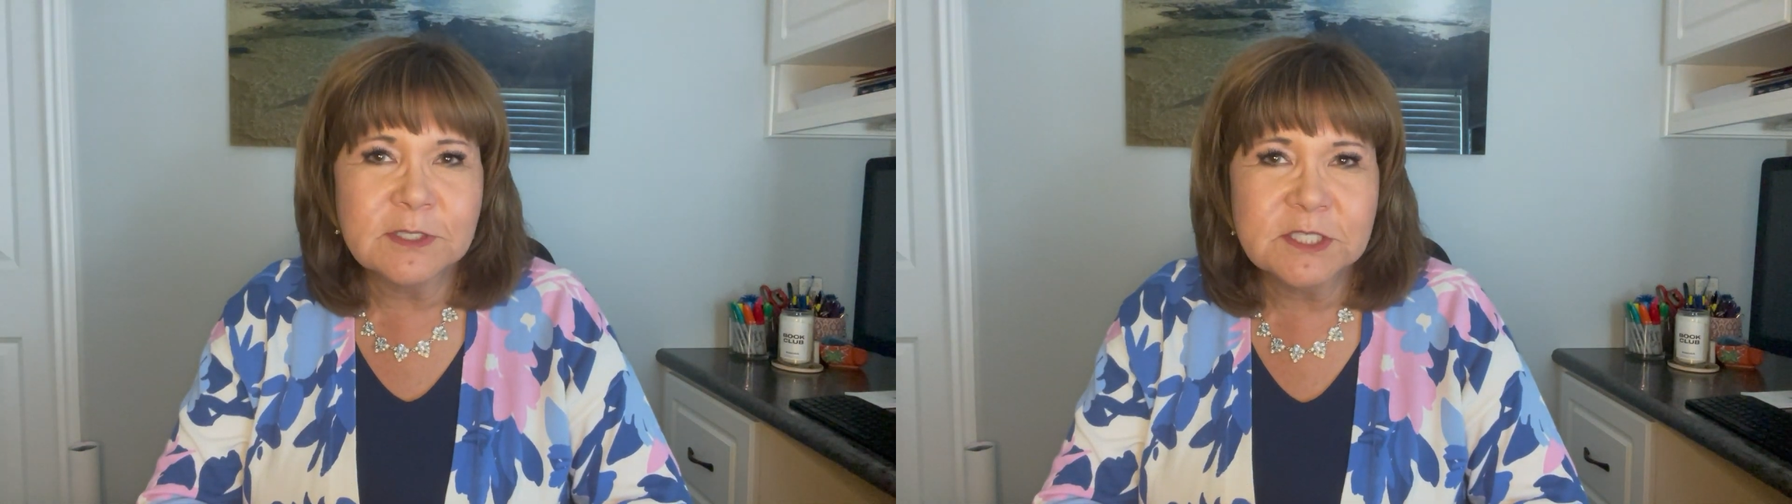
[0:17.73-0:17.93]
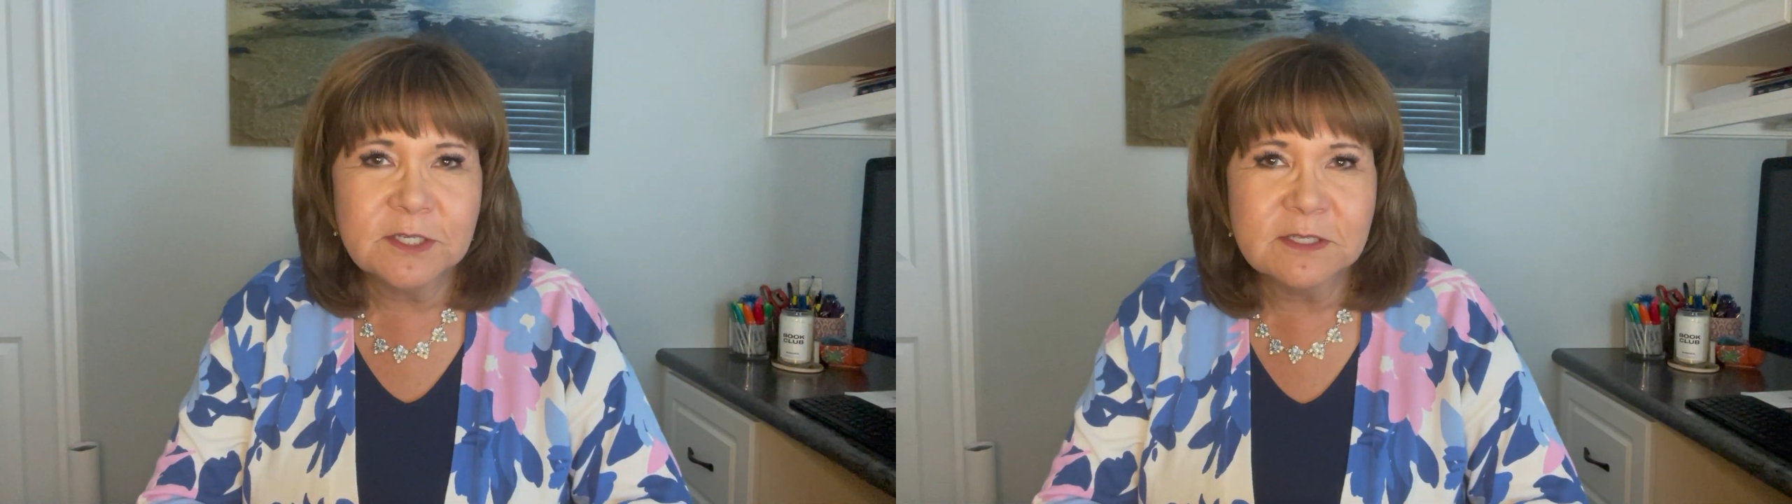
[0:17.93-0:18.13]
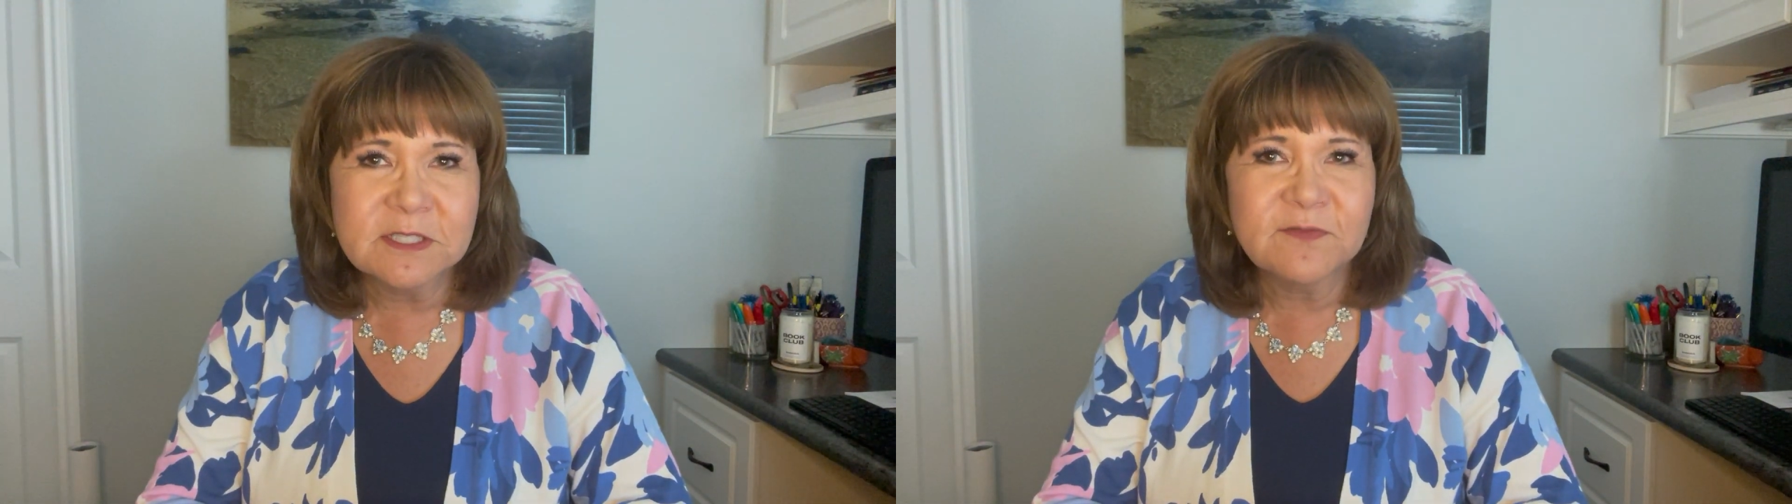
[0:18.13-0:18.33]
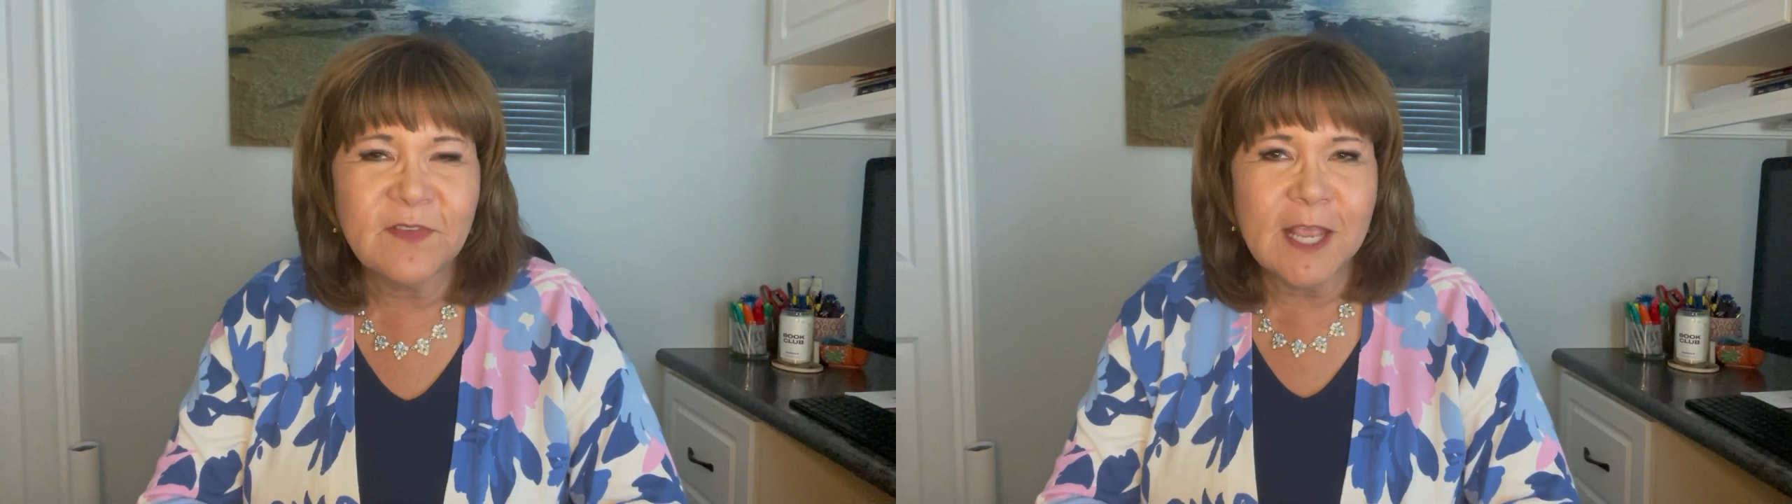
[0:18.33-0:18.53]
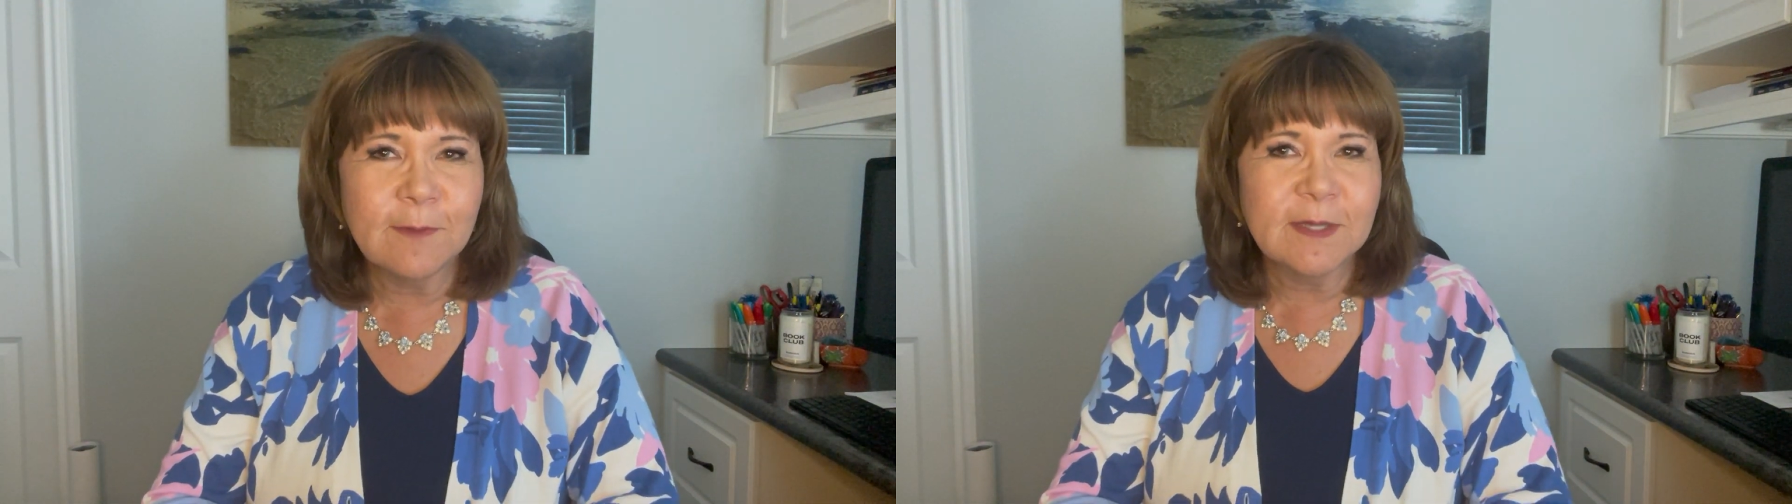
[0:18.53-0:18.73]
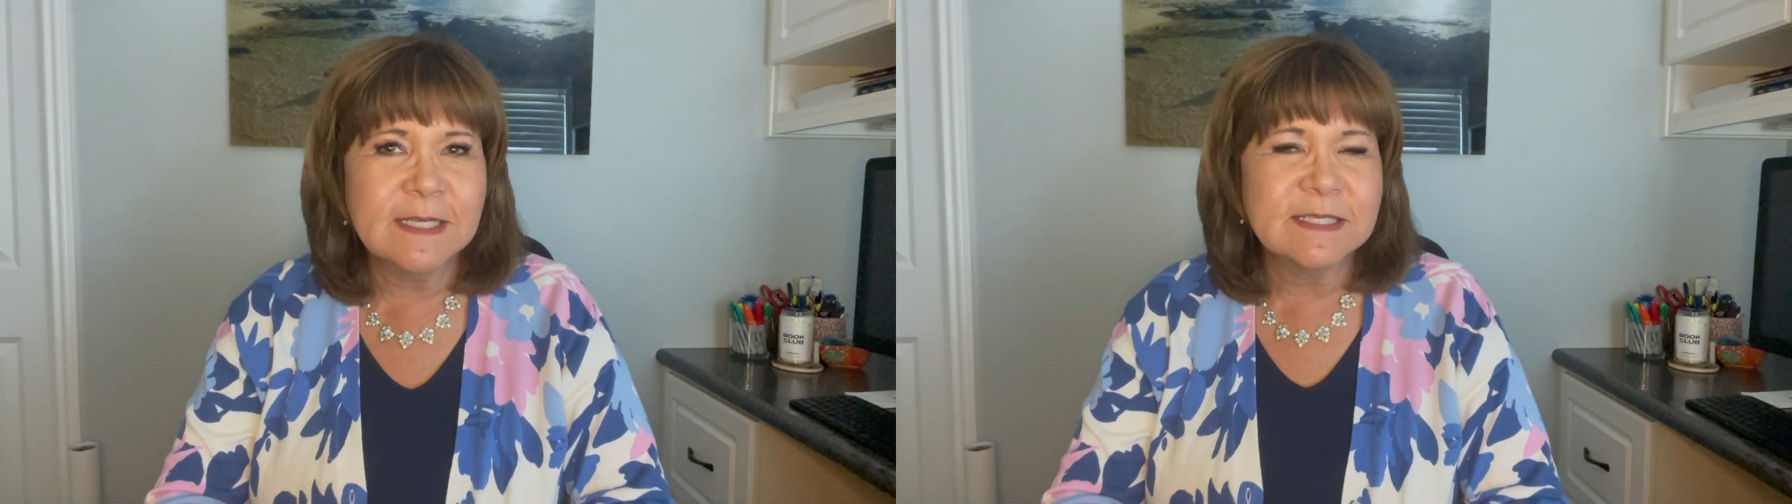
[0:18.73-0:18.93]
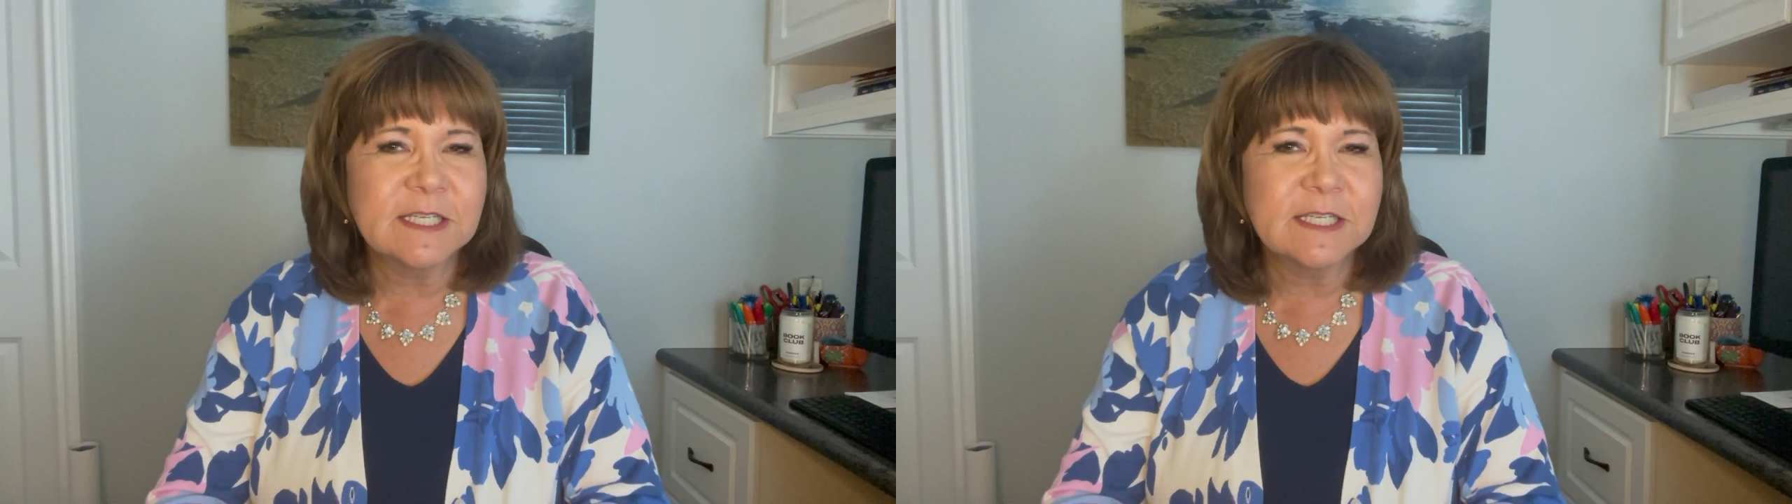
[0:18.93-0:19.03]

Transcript: adults, families,